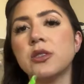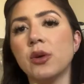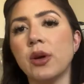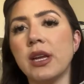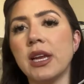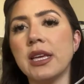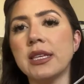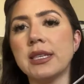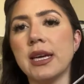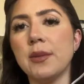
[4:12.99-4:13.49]

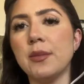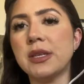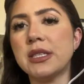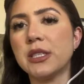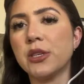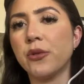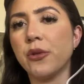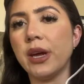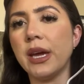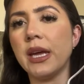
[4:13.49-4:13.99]
anytime
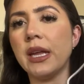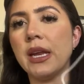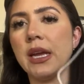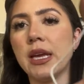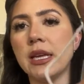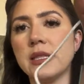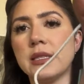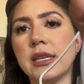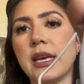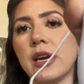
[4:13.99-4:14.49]
it's green,
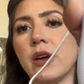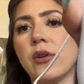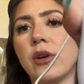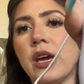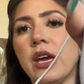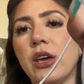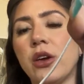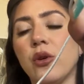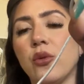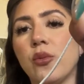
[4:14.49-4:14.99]
it's like,
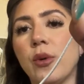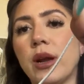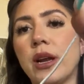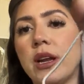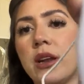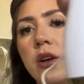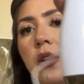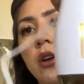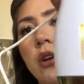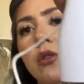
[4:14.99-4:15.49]
okay, you're ready
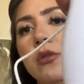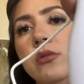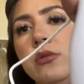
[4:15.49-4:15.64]
to go.